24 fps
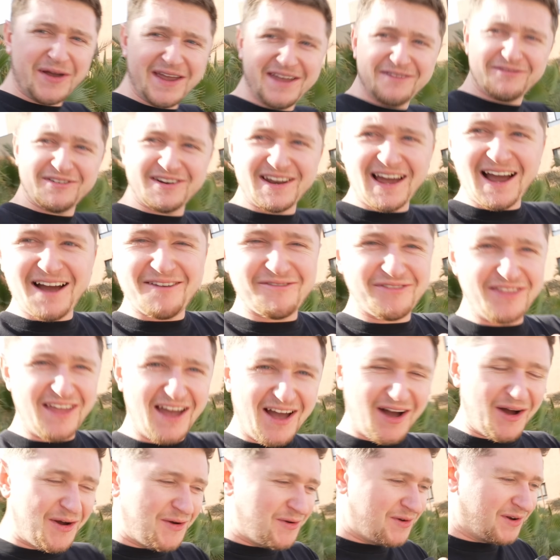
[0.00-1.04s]
even have
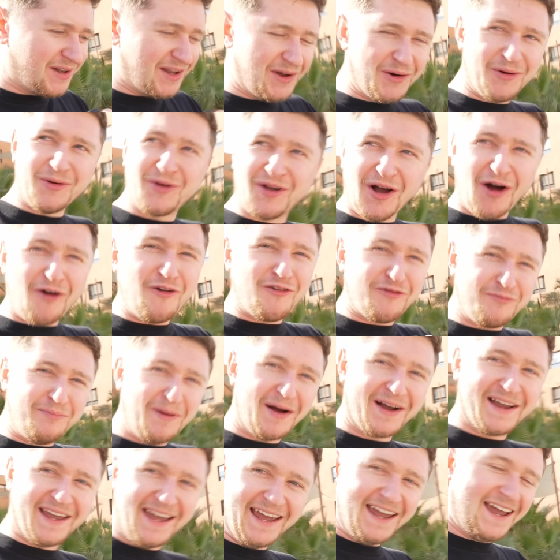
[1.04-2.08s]
their own little golf
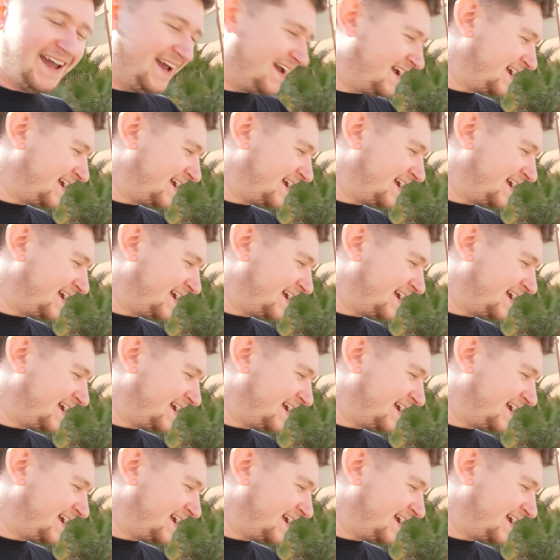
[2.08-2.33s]
buggy.